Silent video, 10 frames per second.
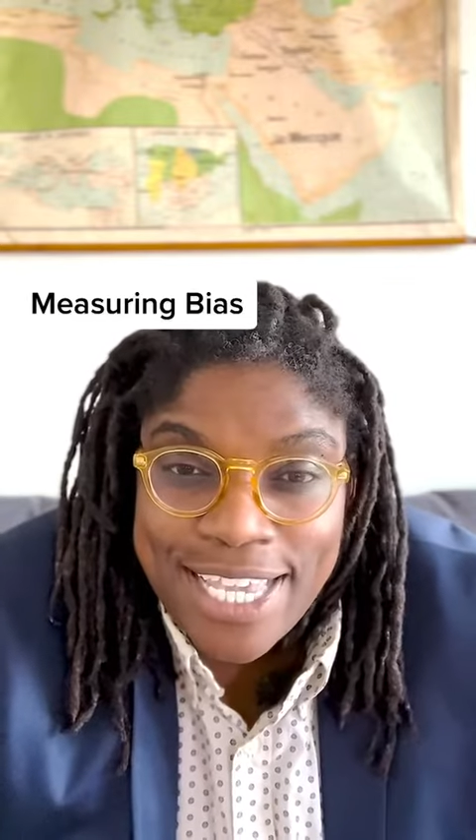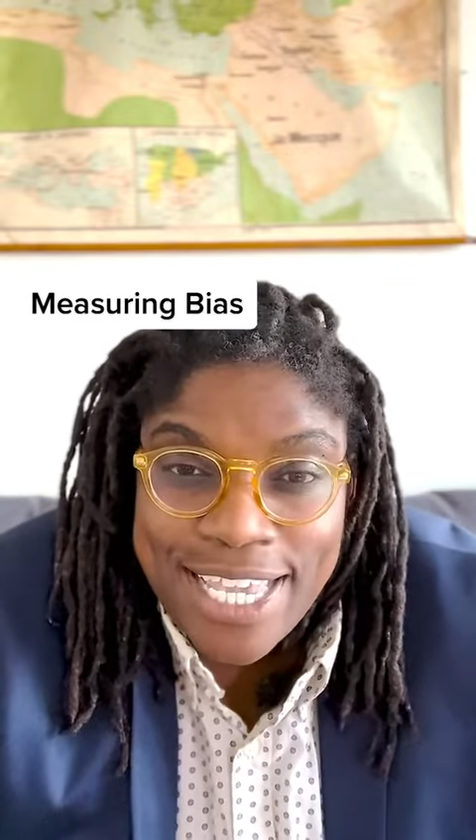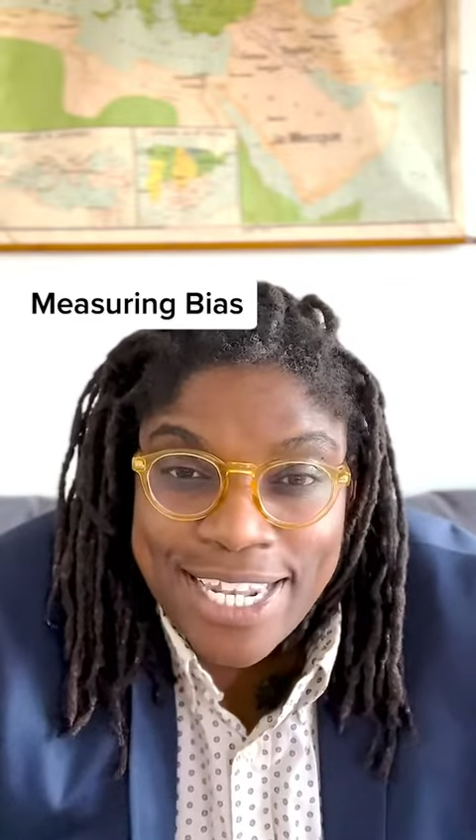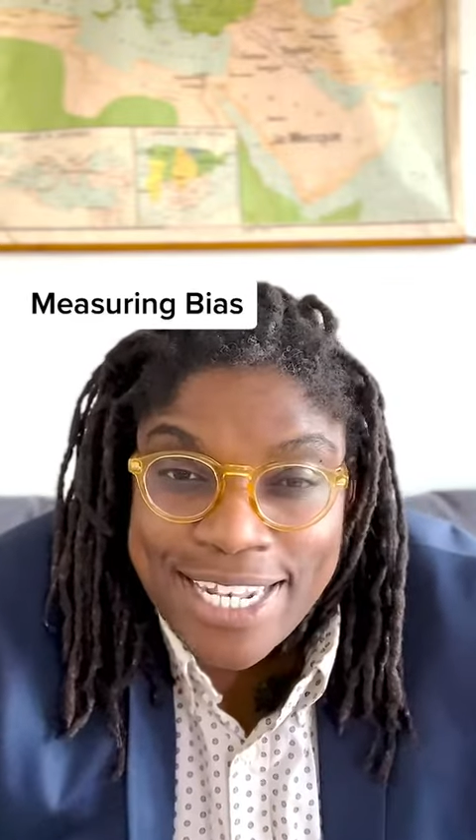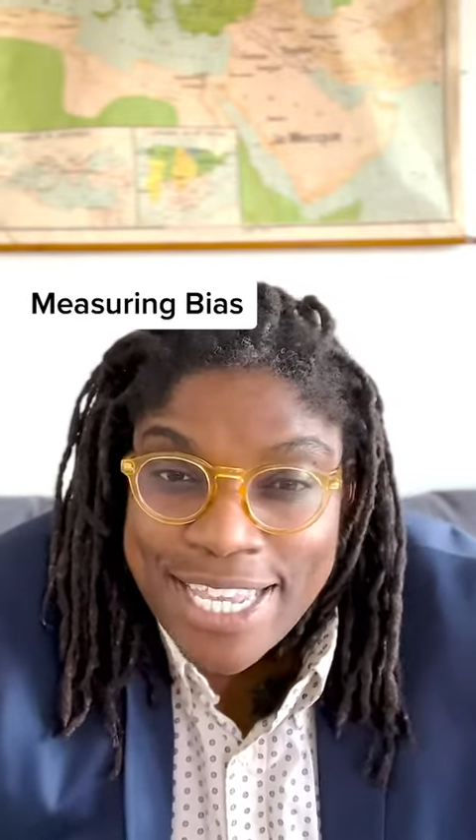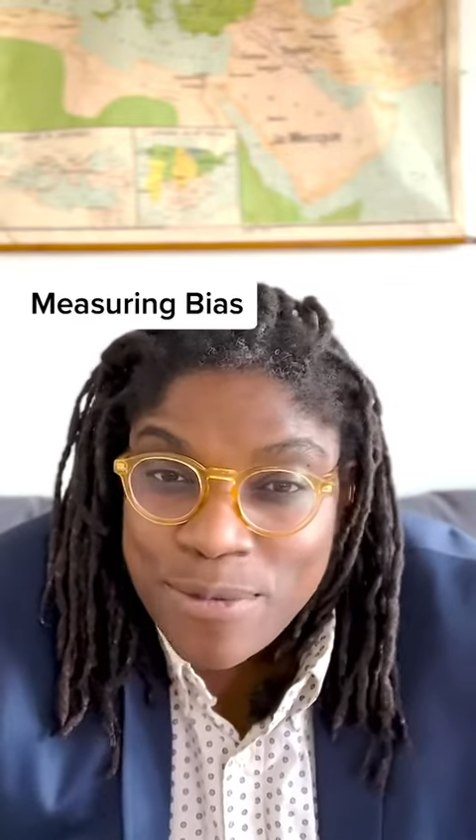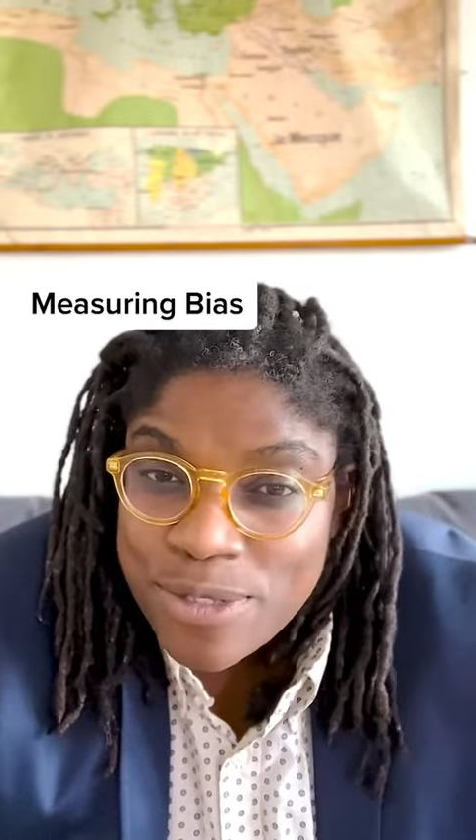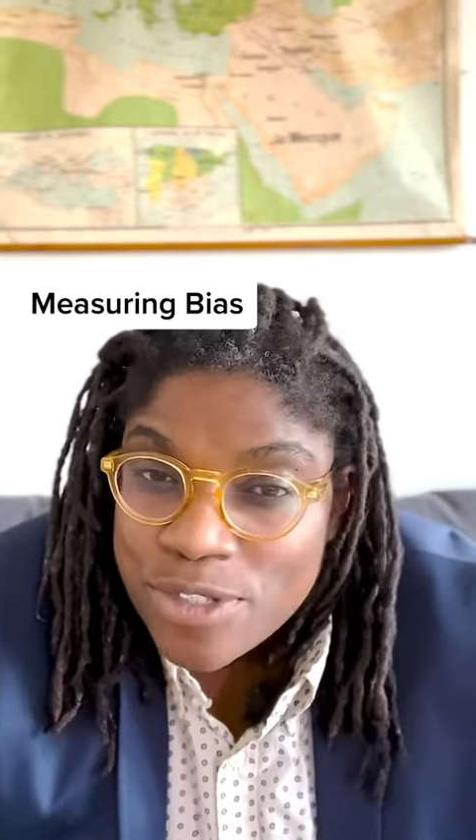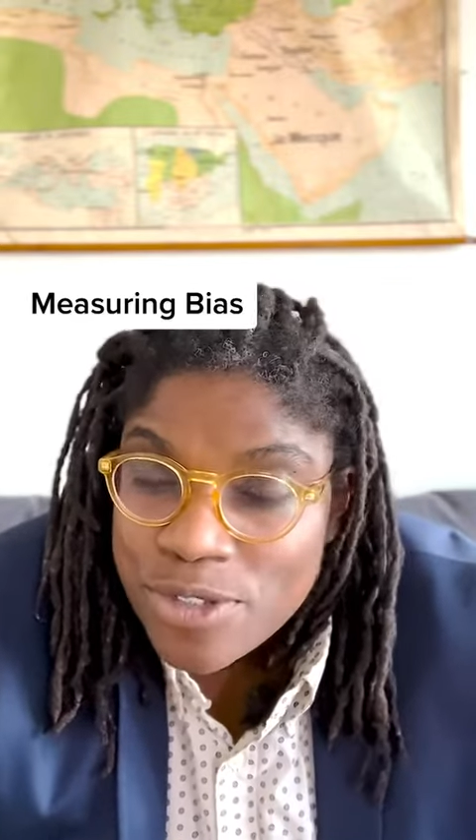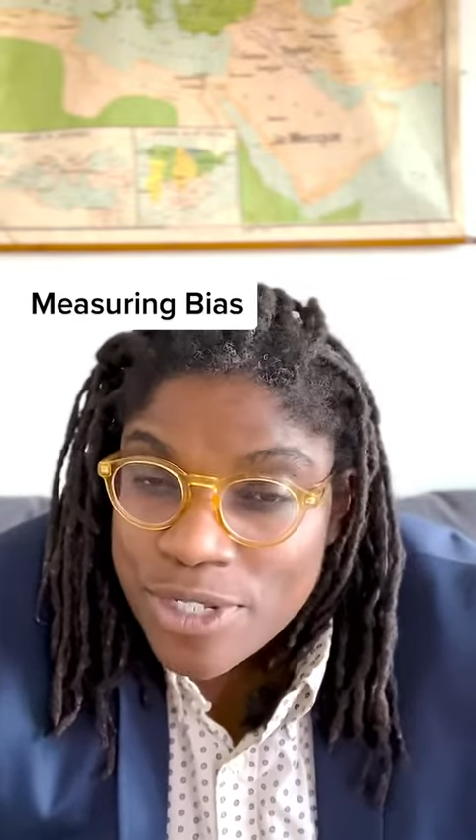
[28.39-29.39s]
And it
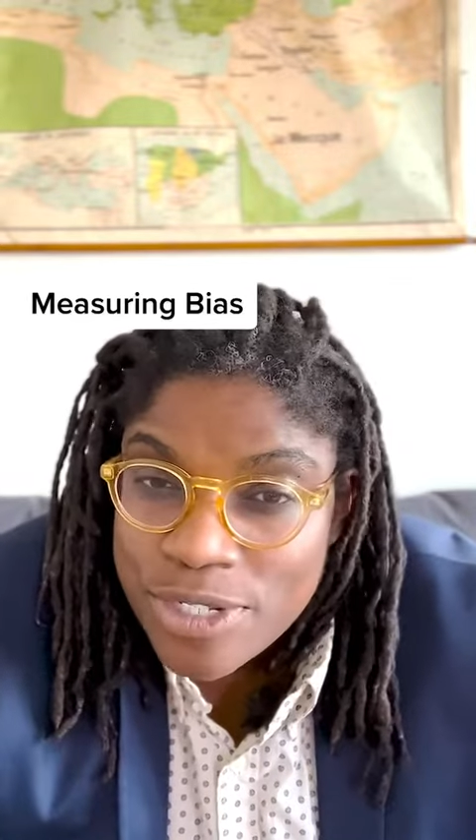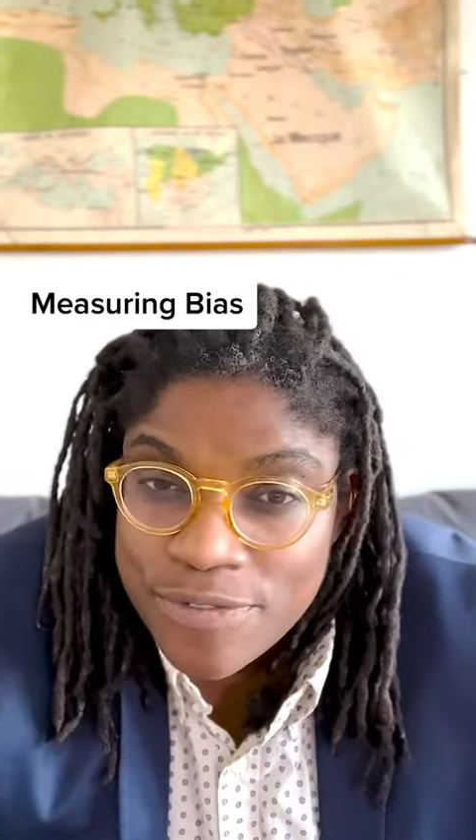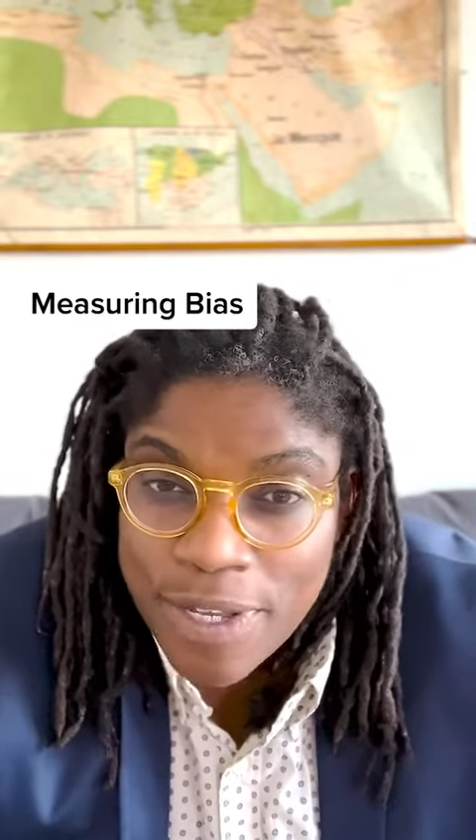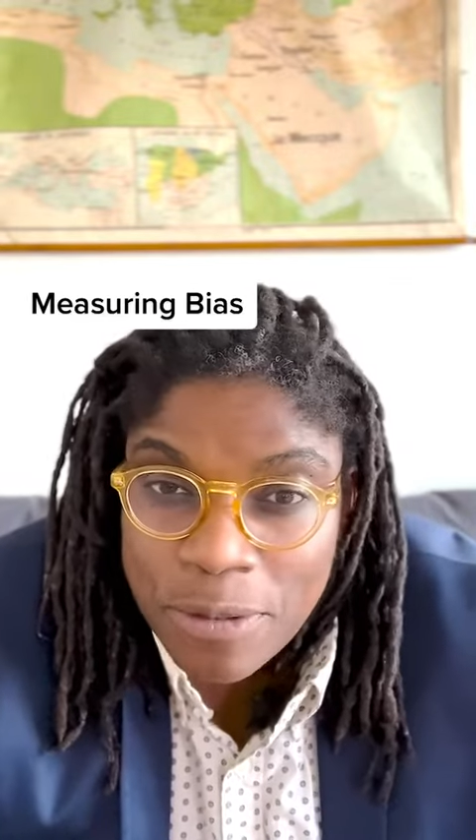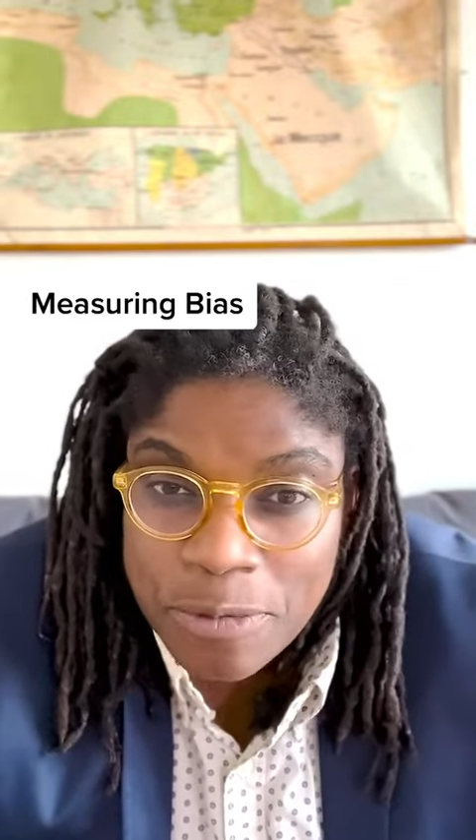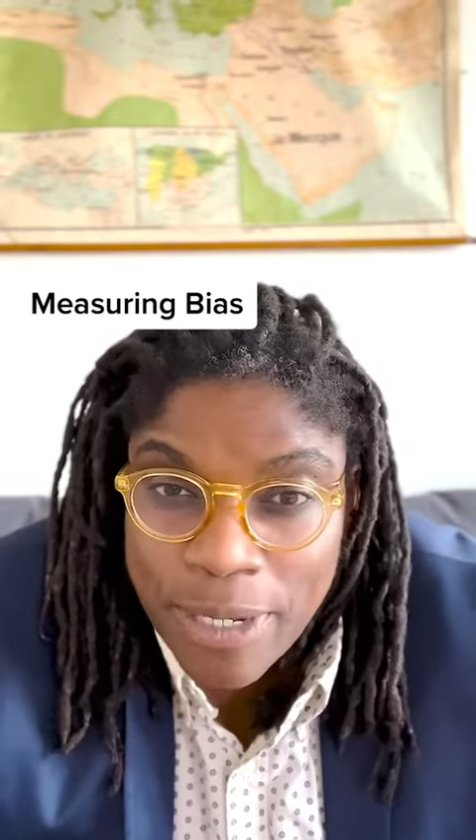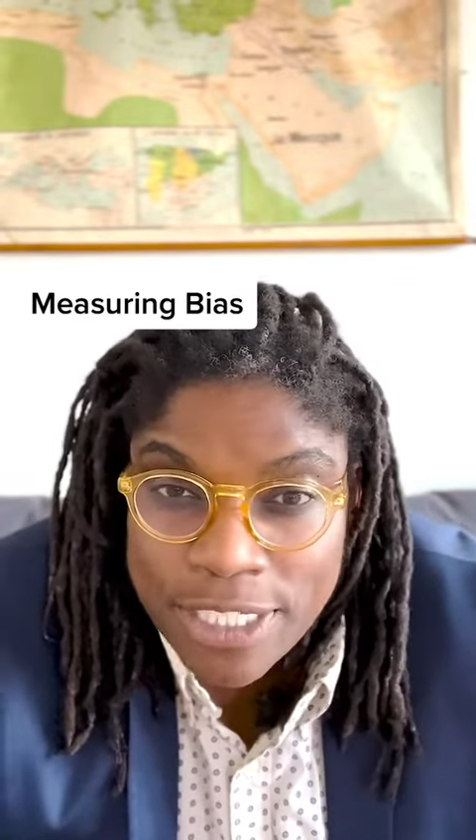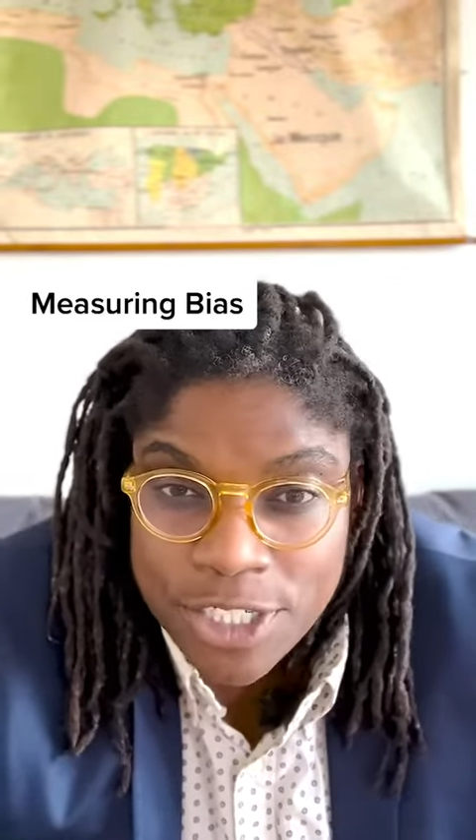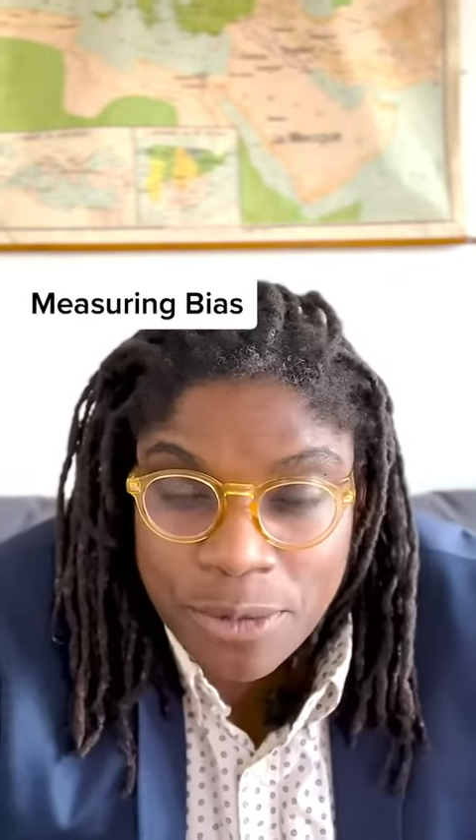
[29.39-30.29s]
was developed by a